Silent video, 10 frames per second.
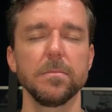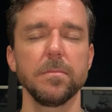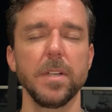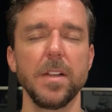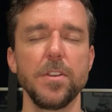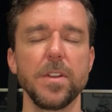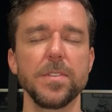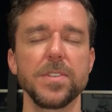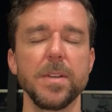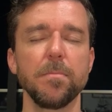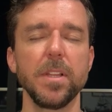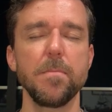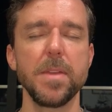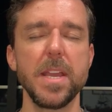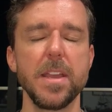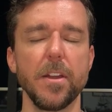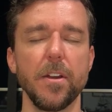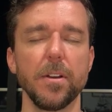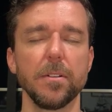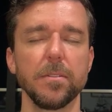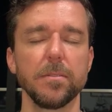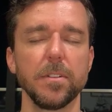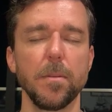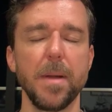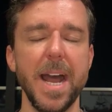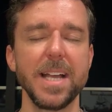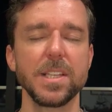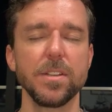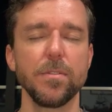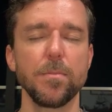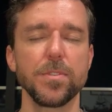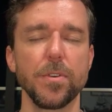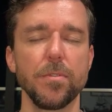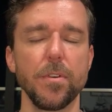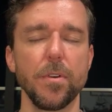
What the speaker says: And you can simply be here, a passive observer.